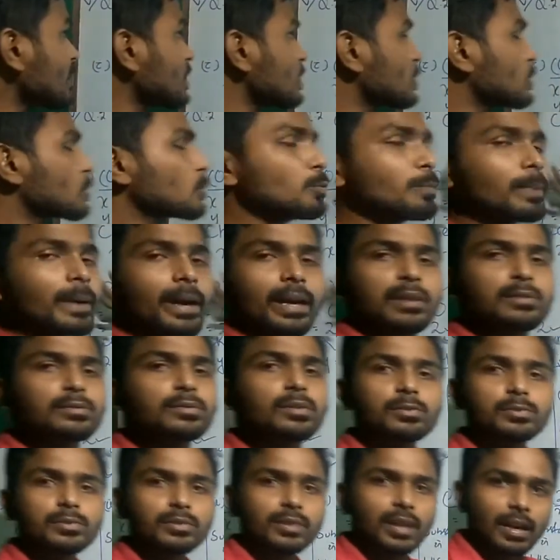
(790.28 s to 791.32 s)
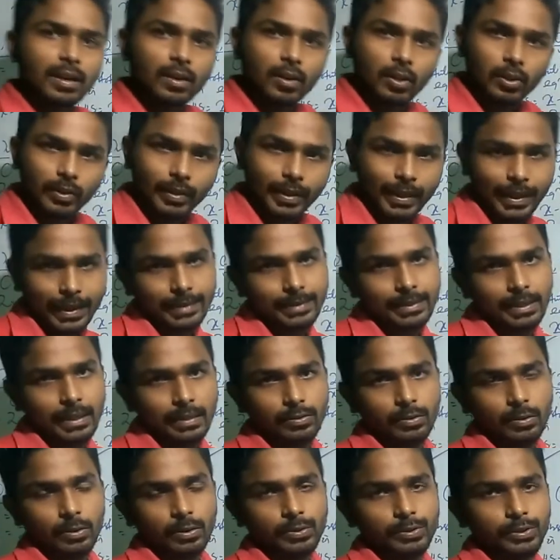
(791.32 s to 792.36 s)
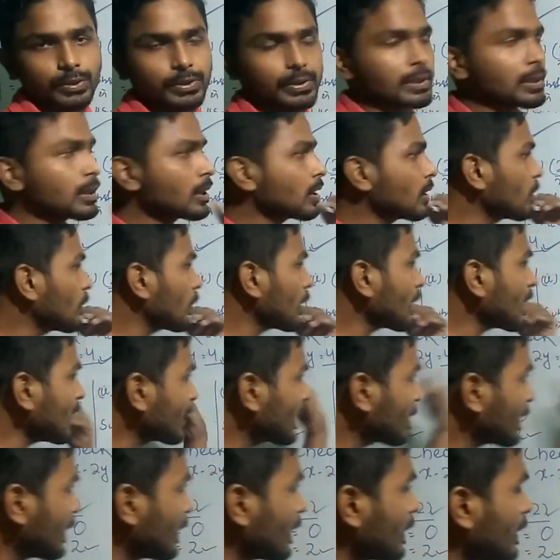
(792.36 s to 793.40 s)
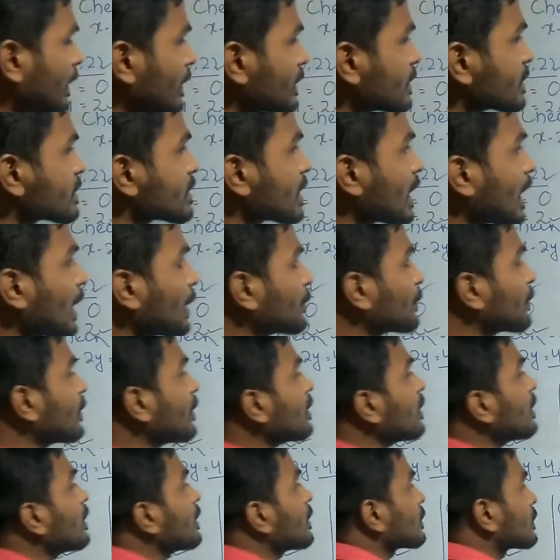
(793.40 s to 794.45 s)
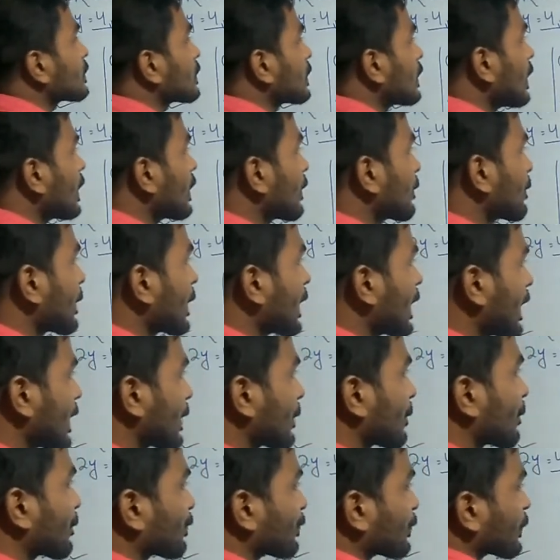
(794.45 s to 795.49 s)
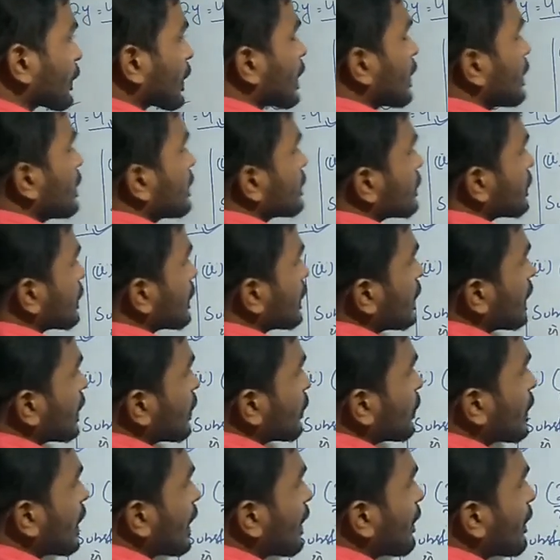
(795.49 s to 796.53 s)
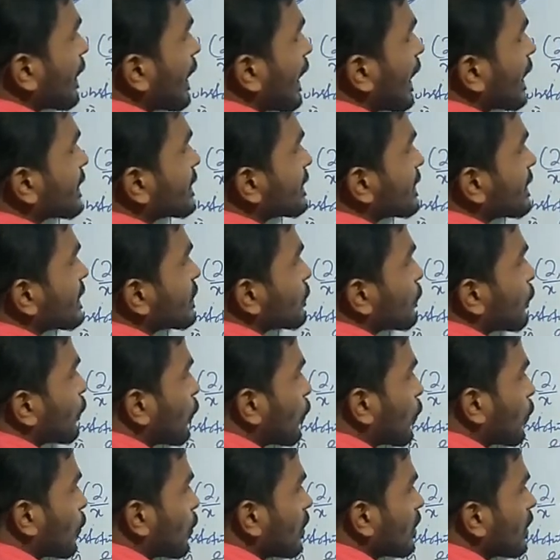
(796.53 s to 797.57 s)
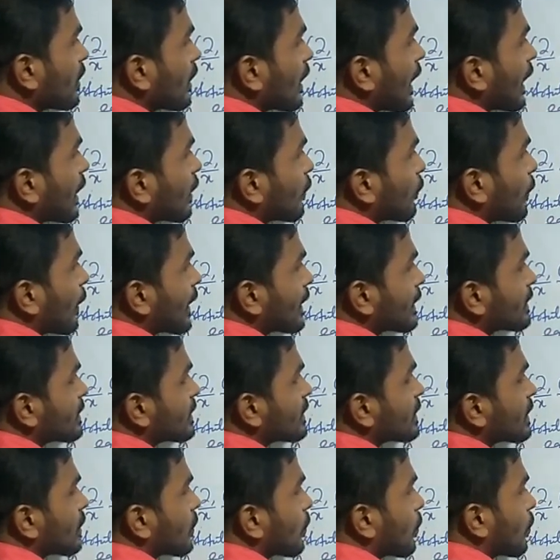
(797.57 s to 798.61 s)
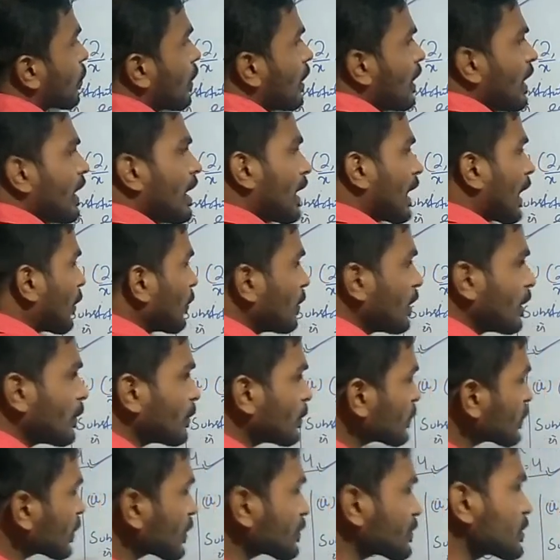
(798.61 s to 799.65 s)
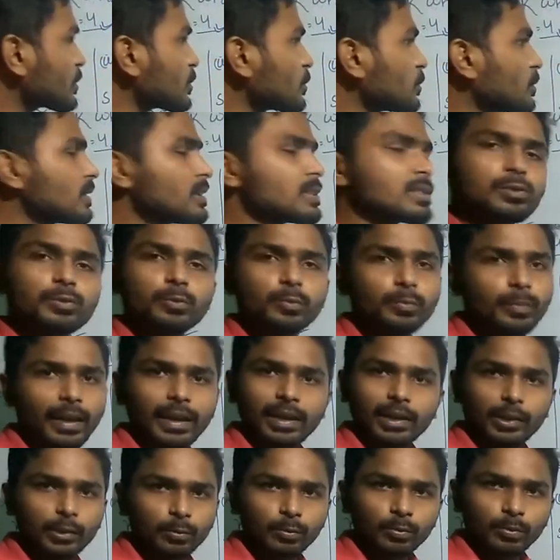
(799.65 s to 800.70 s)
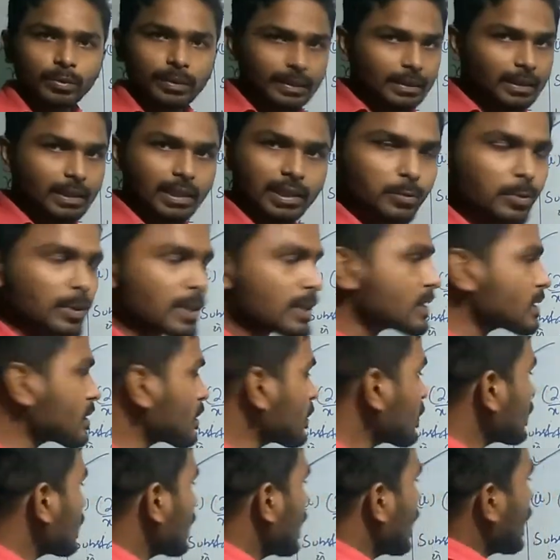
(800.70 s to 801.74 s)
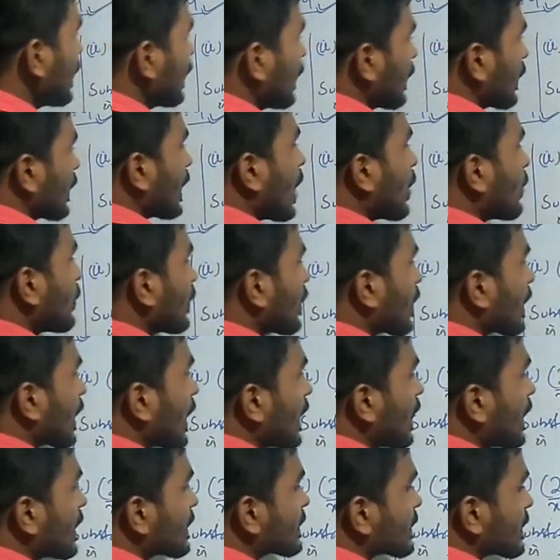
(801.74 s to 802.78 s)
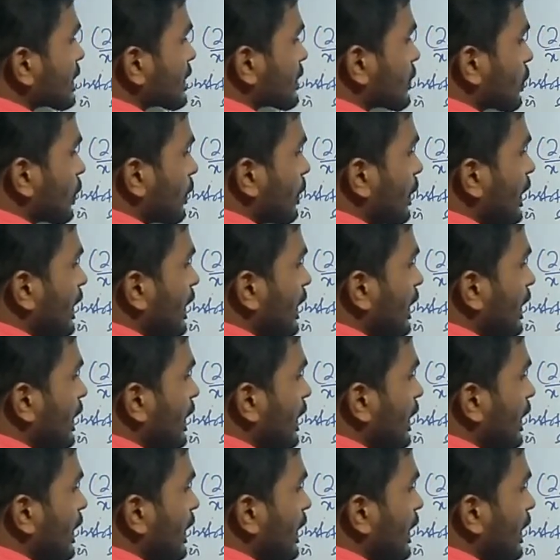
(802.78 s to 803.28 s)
these two pair of solutions are not the exact solution. Okay, let's try the third pair. So here we have x is 4 and y is 0. Now you have to substitute these two values in the equation. Now your LHS will